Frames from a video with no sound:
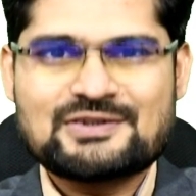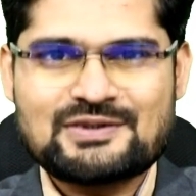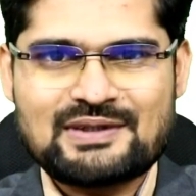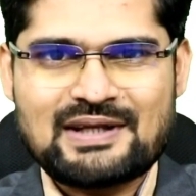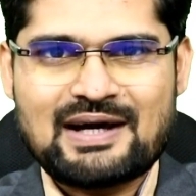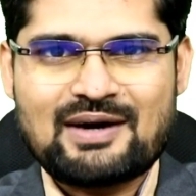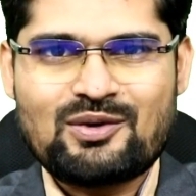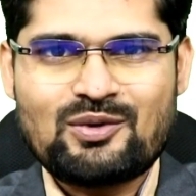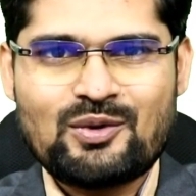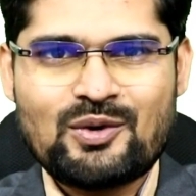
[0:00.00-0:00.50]

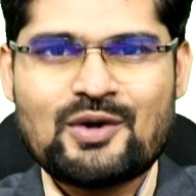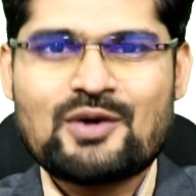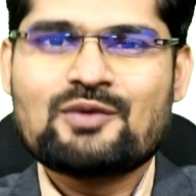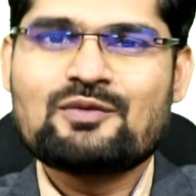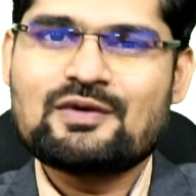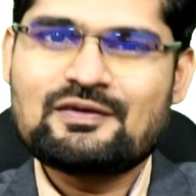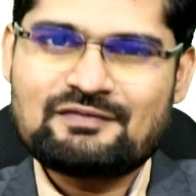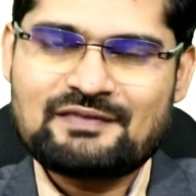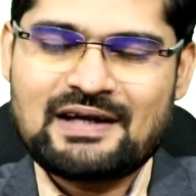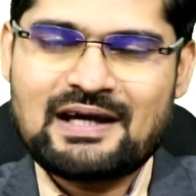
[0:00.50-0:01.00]
now,
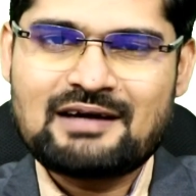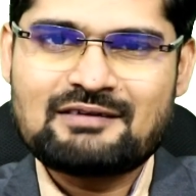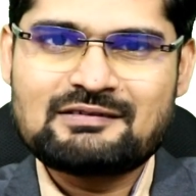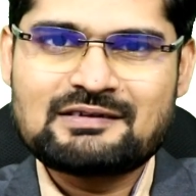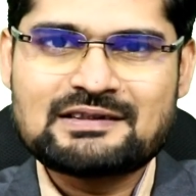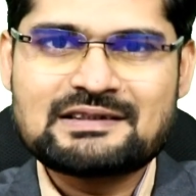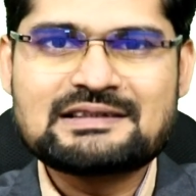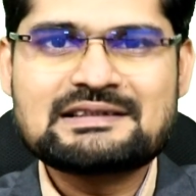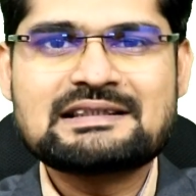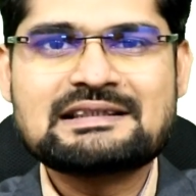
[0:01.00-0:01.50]
when we have
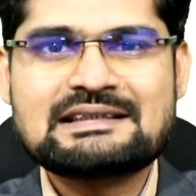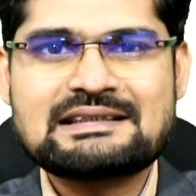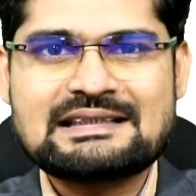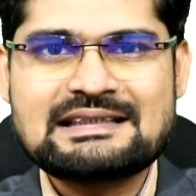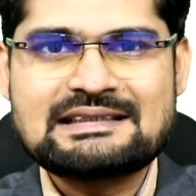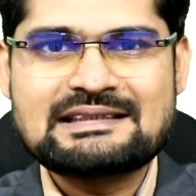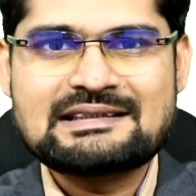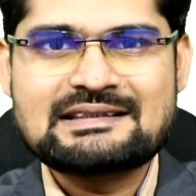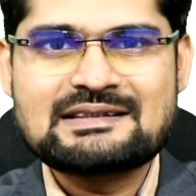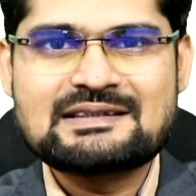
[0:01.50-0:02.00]
learnt in
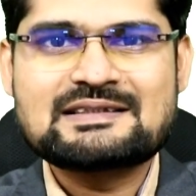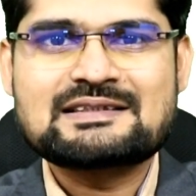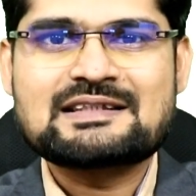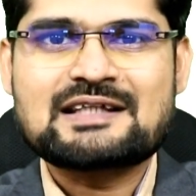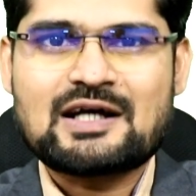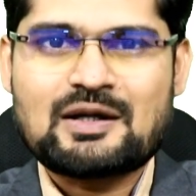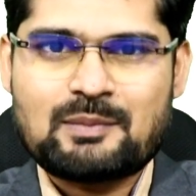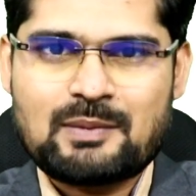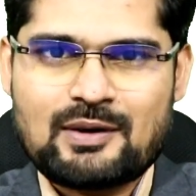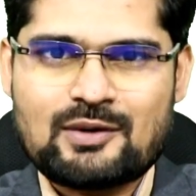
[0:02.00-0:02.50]
details
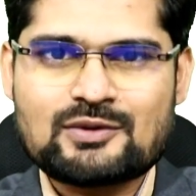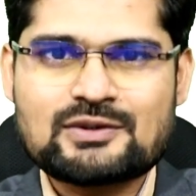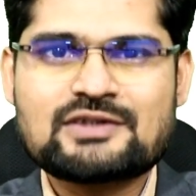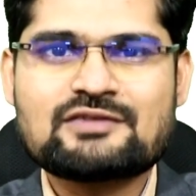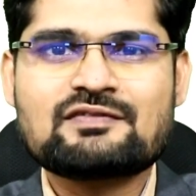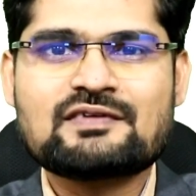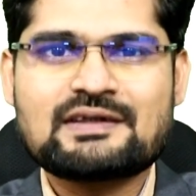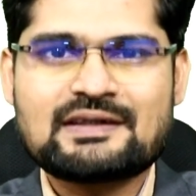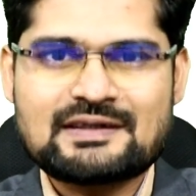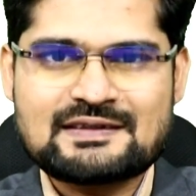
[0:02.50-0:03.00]
about the
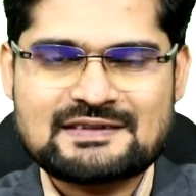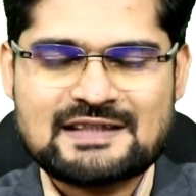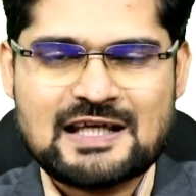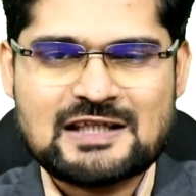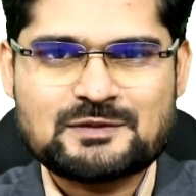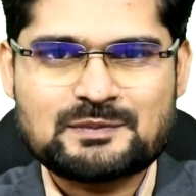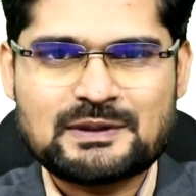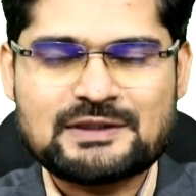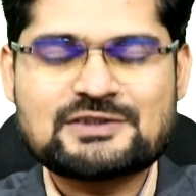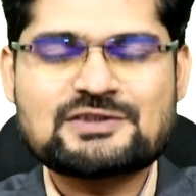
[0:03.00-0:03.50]
various
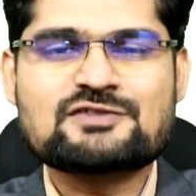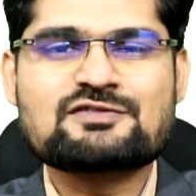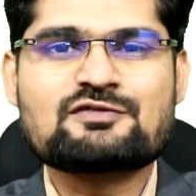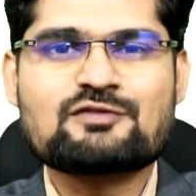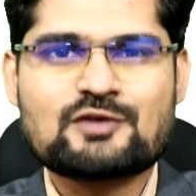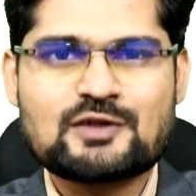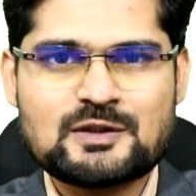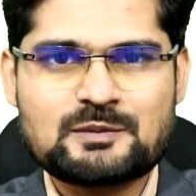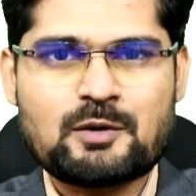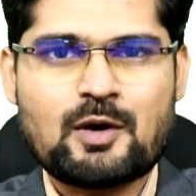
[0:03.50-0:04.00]
aspects of
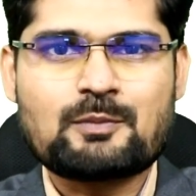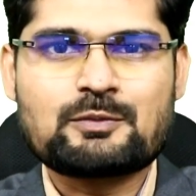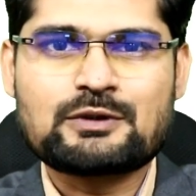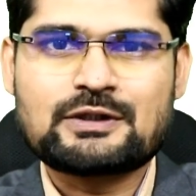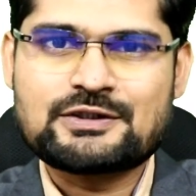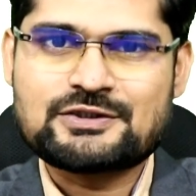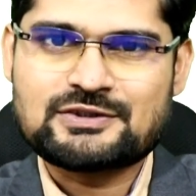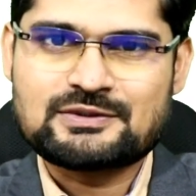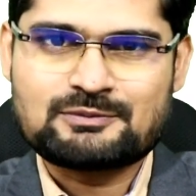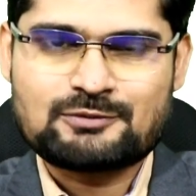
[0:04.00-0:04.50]
world
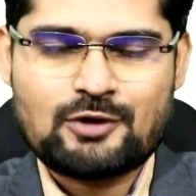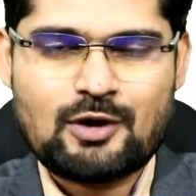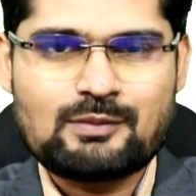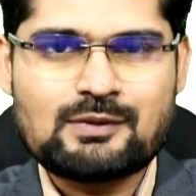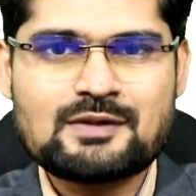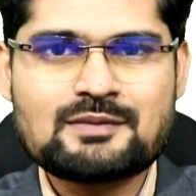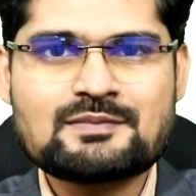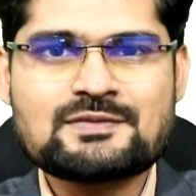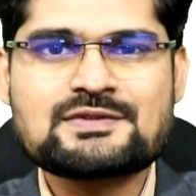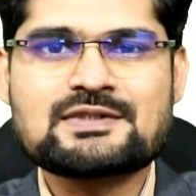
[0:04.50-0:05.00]
population
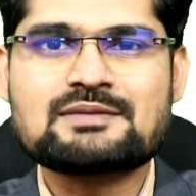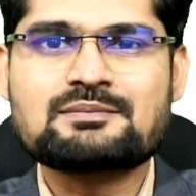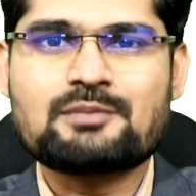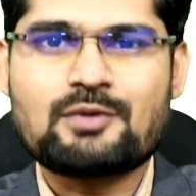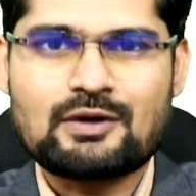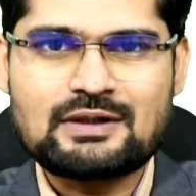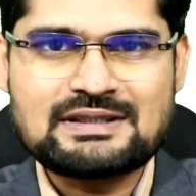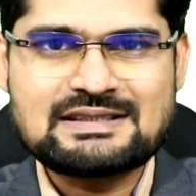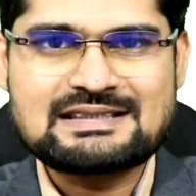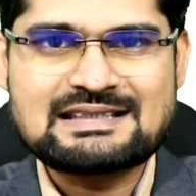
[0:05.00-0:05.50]
problems and
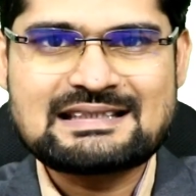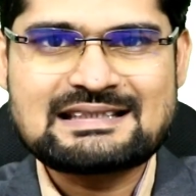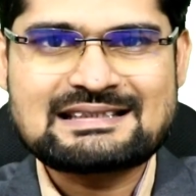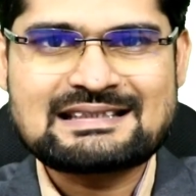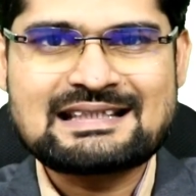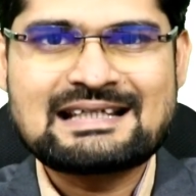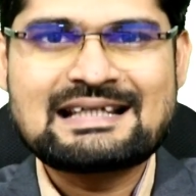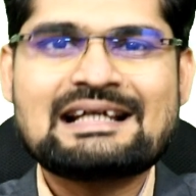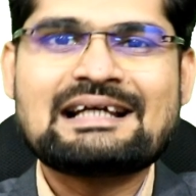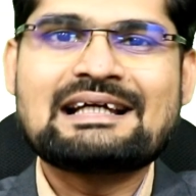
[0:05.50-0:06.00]
policies,